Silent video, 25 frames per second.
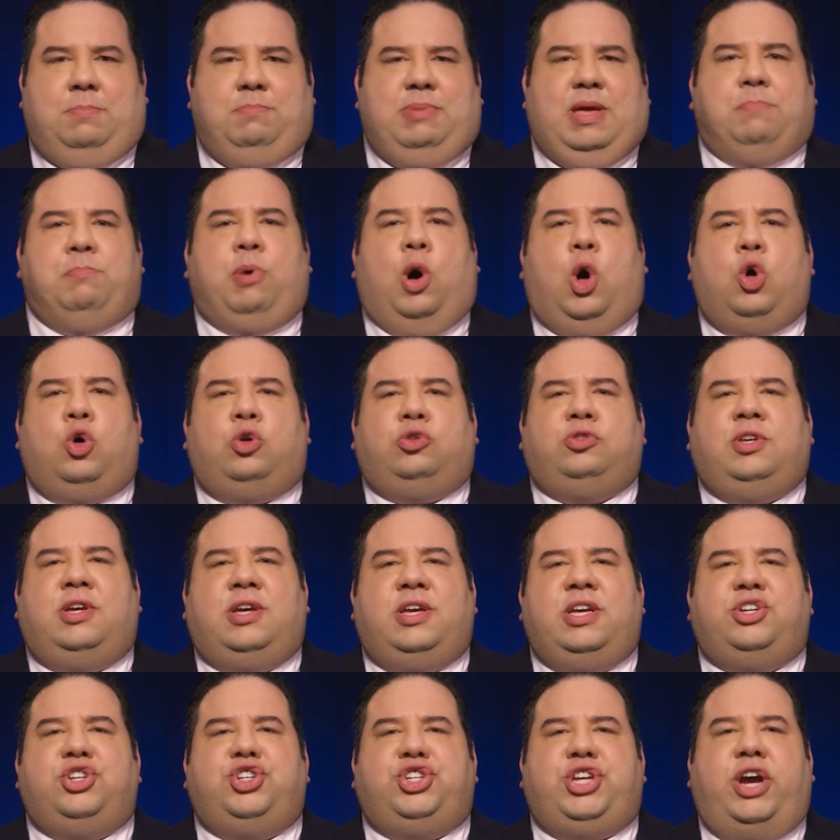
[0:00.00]
Be bold,
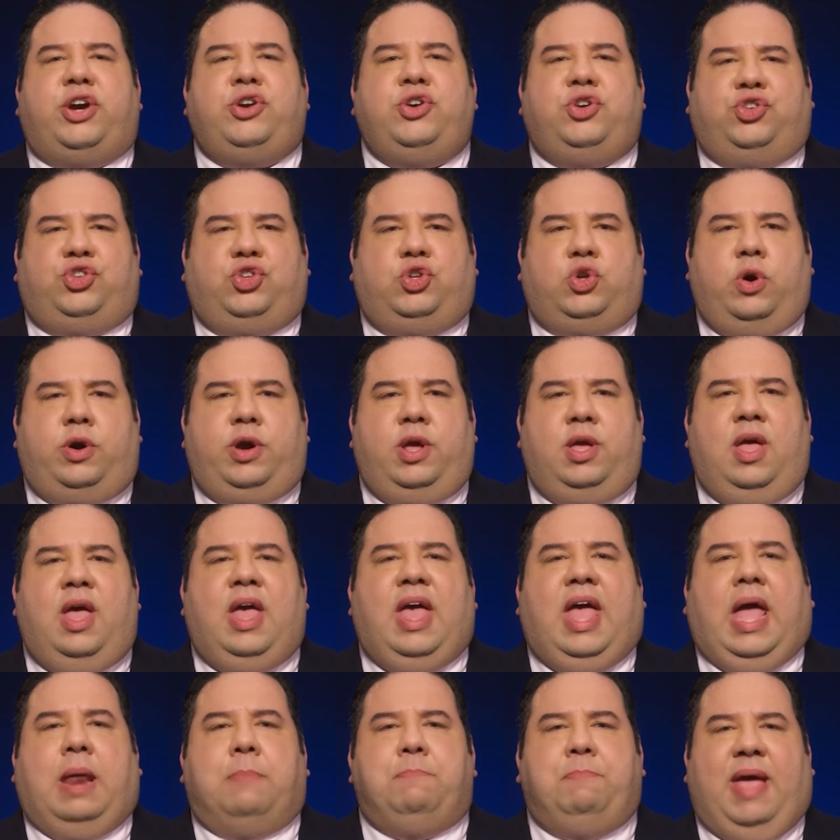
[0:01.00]
share your story,
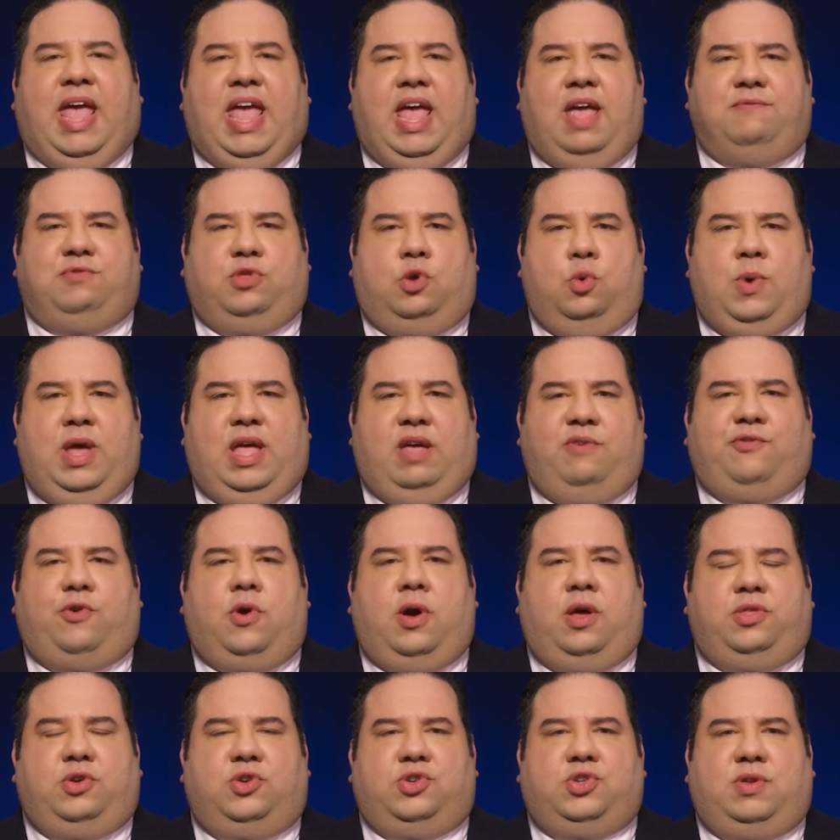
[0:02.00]
and pave the way
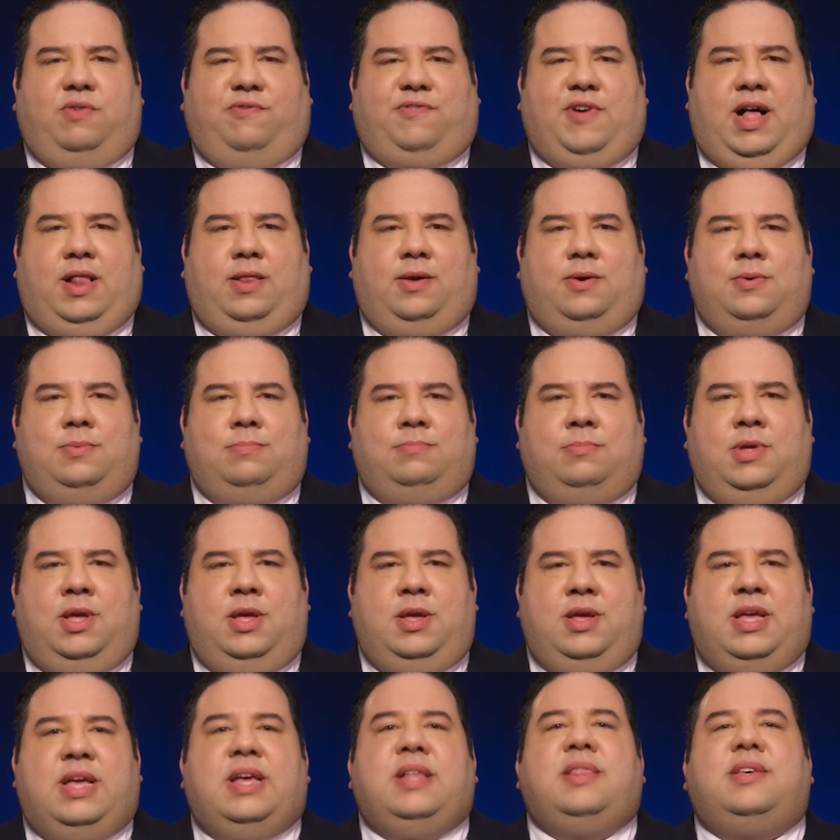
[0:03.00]
for others to follow.
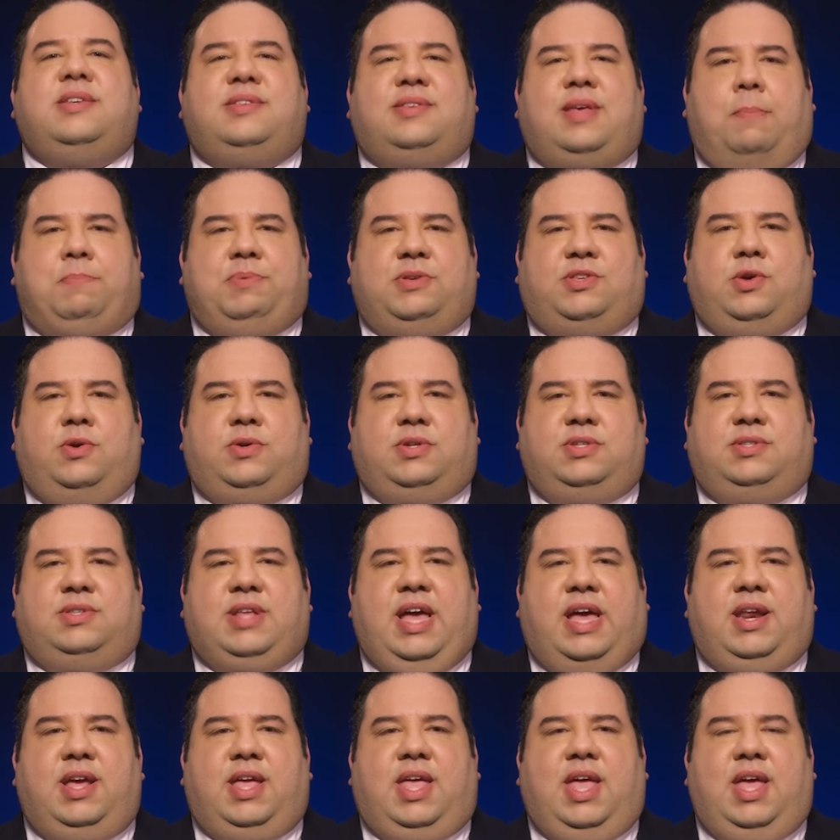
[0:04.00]
This episode is
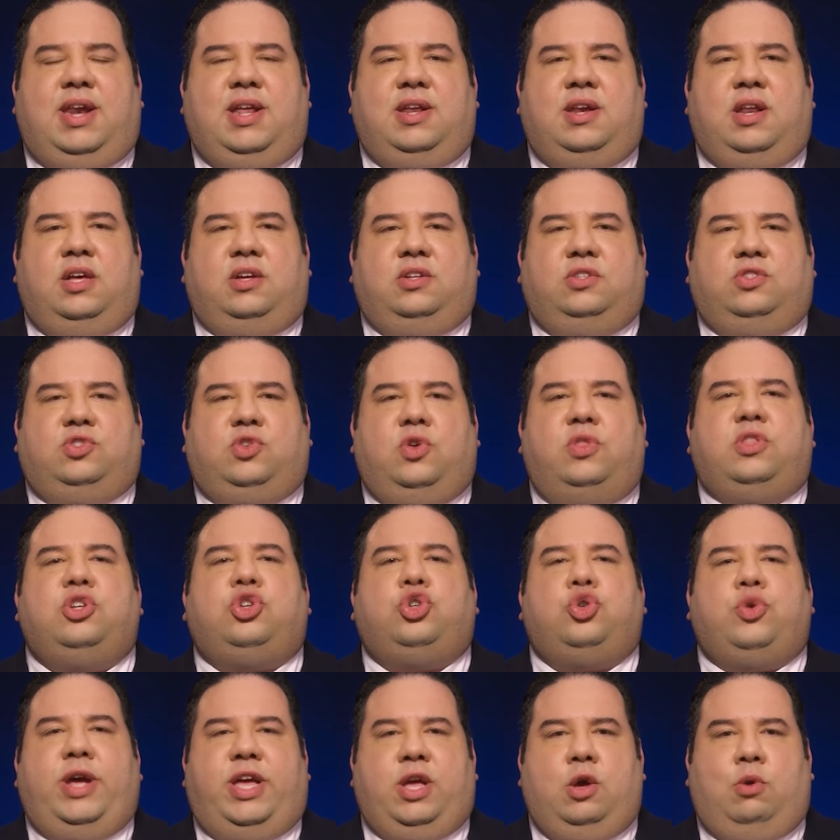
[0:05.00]
dedicated to the
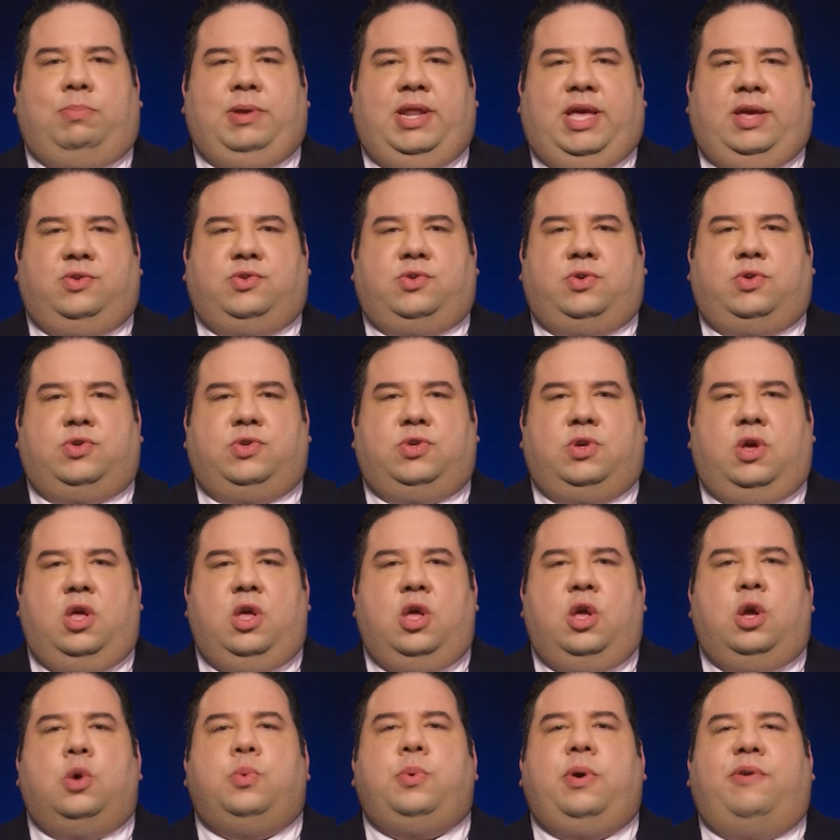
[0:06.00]
trailblazers
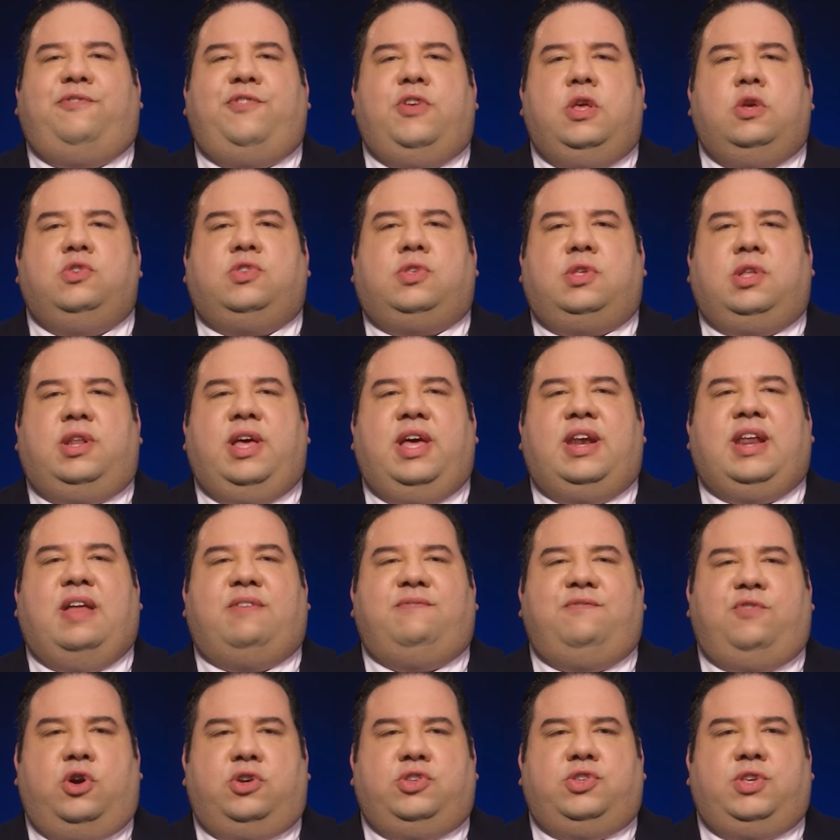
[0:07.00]
who refuse to let
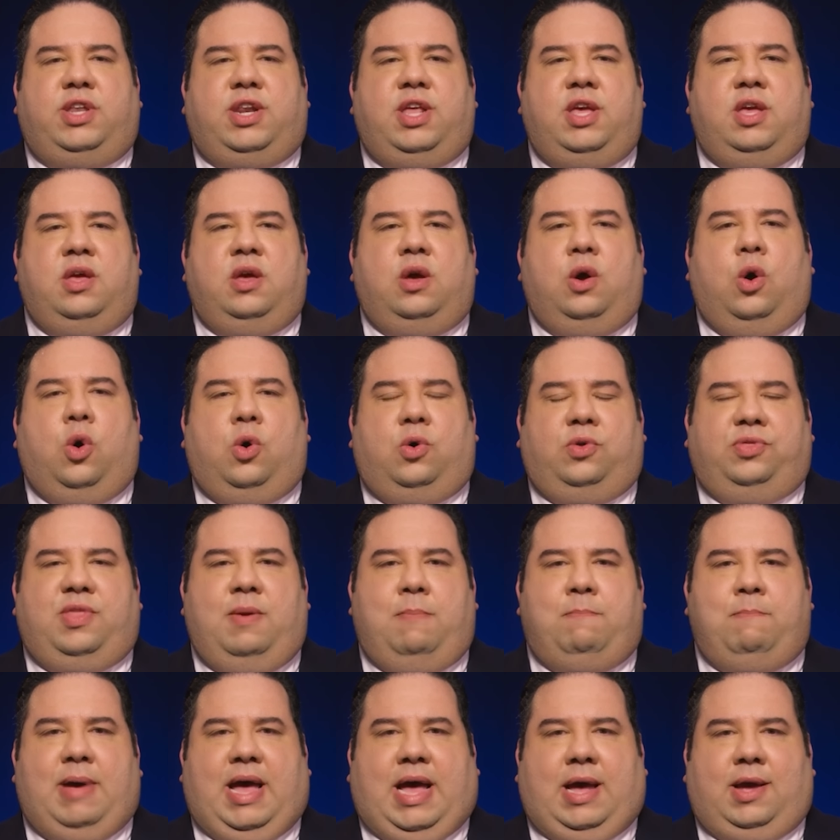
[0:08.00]
adversity hold
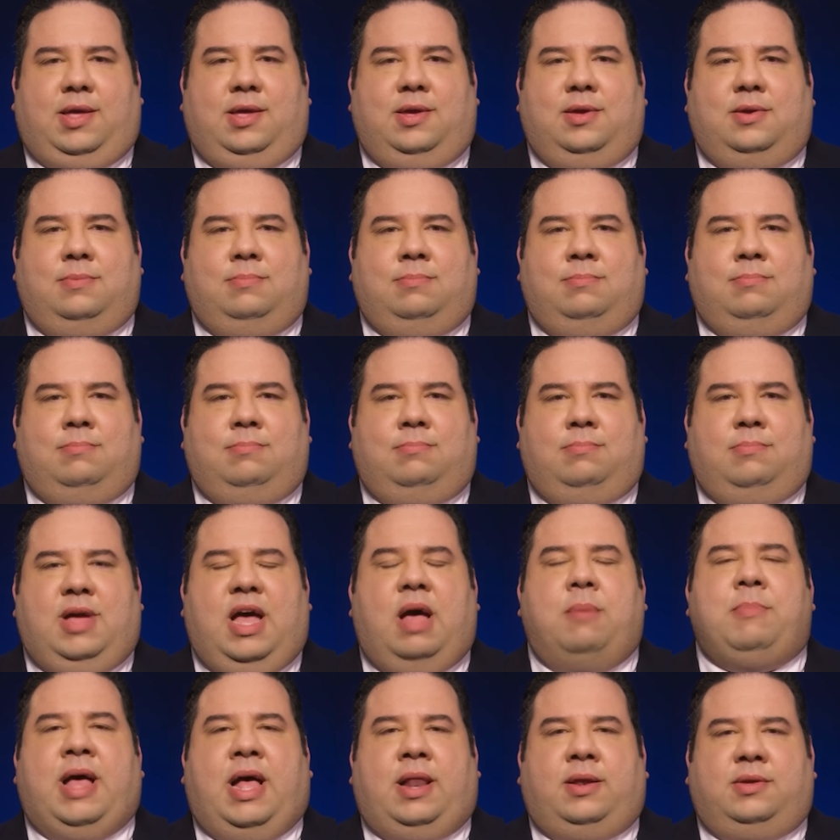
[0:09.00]
them back.
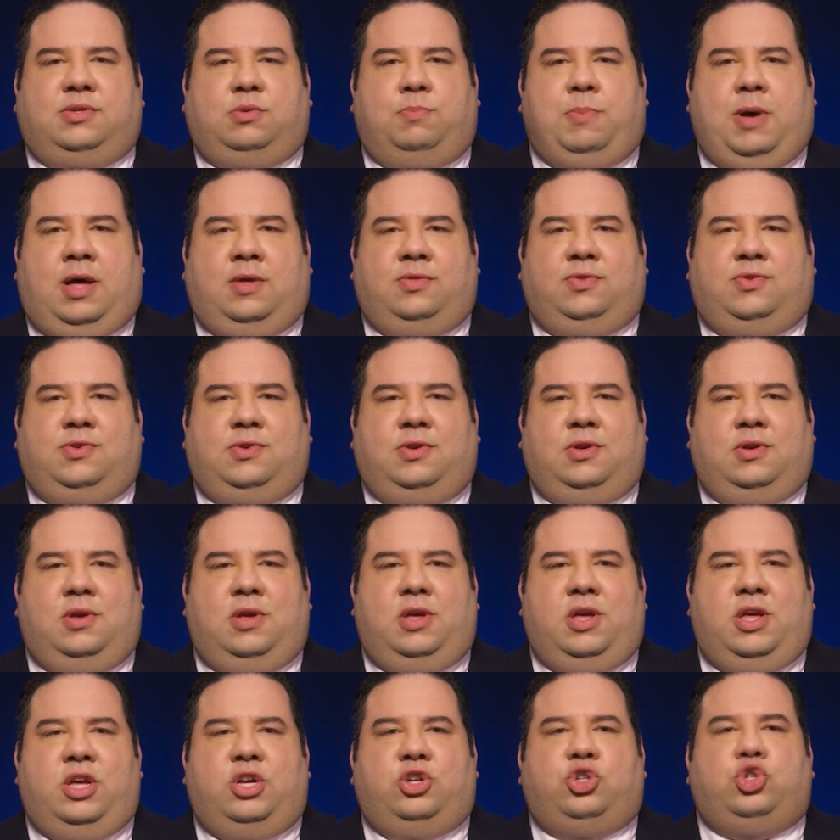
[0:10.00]
I'm Alex Ponce.
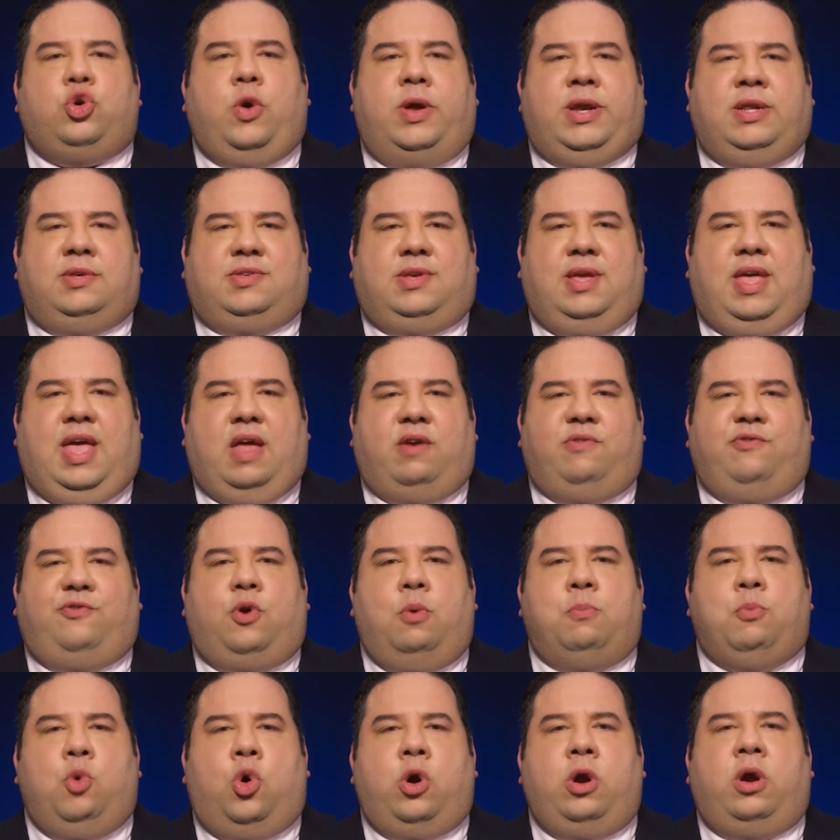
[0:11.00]
Join us again
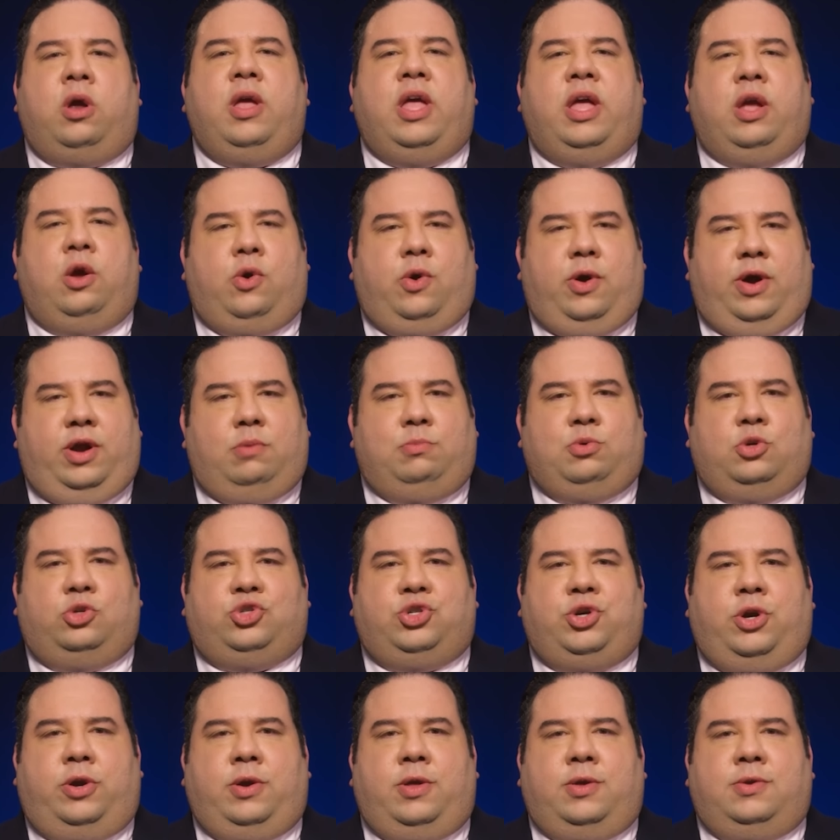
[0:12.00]
for more incredible
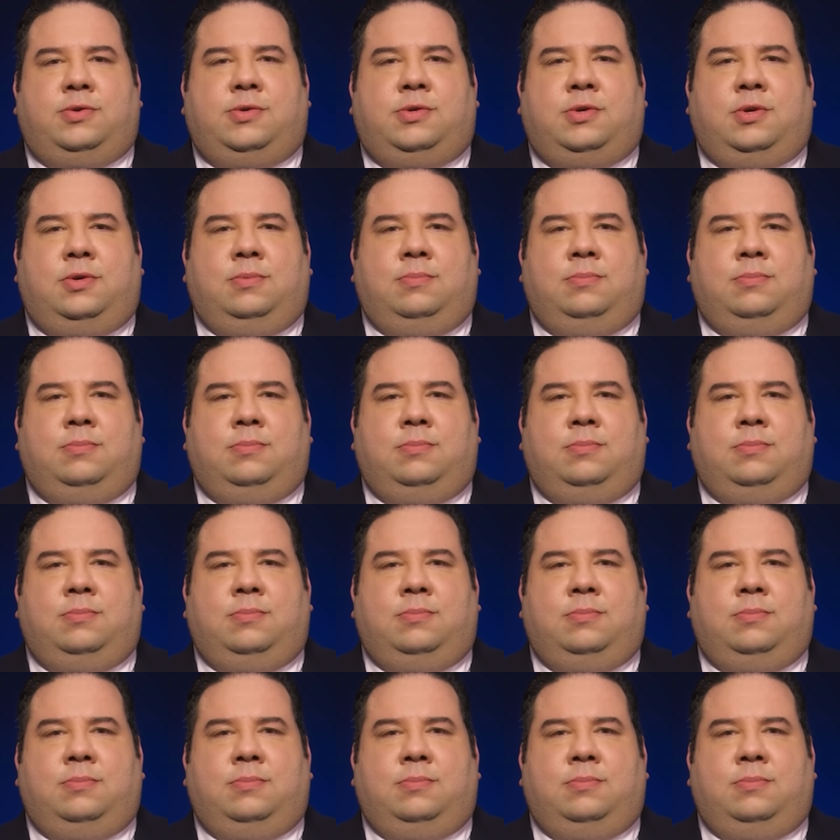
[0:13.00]
journeys.